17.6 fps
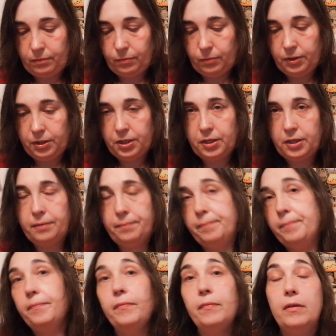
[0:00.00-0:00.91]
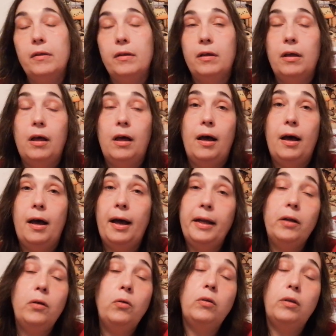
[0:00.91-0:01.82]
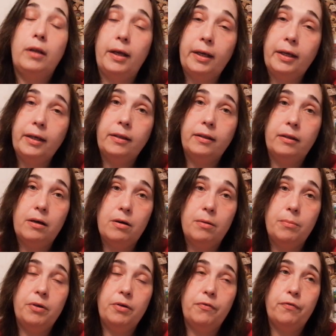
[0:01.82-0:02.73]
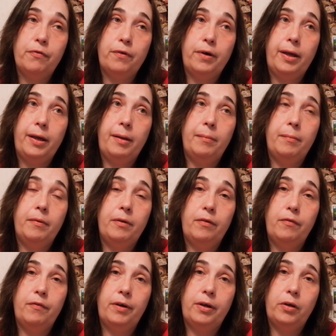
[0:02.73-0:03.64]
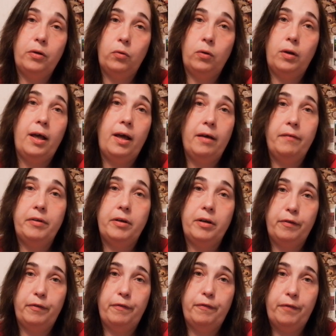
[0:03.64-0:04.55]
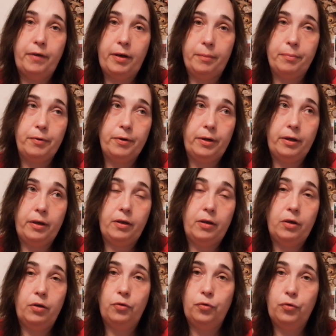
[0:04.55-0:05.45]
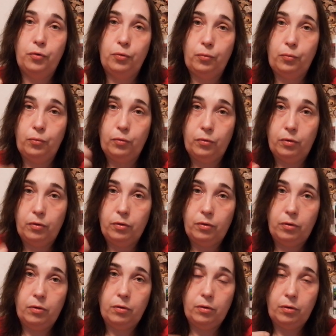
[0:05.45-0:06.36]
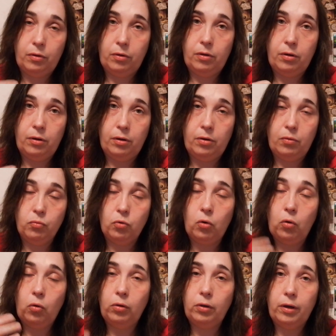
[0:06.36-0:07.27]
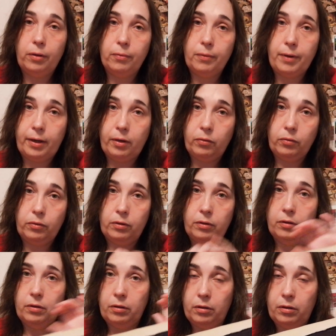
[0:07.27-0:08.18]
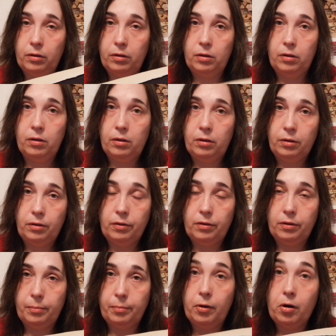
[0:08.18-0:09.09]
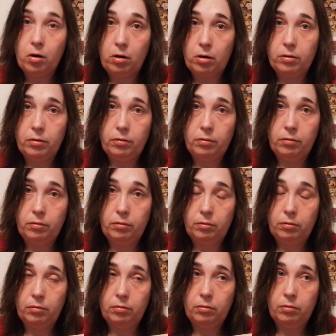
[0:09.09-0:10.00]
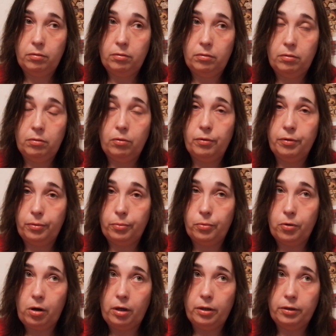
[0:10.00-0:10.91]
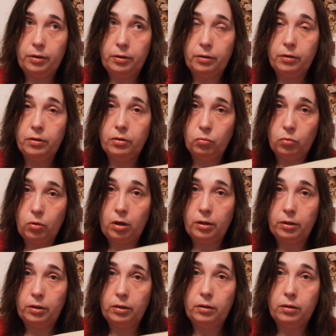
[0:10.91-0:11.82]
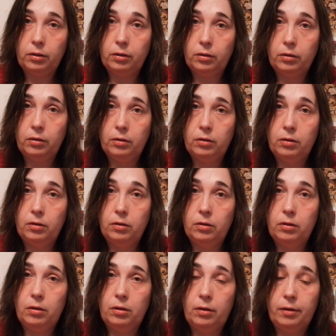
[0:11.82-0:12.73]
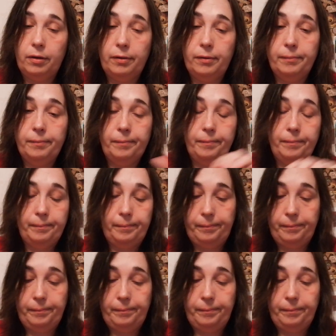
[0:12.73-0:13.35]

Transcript: which I don't like the Omnic frame if I don't have enough fabric to uh, roll around the bar or the rod, the rod. Um,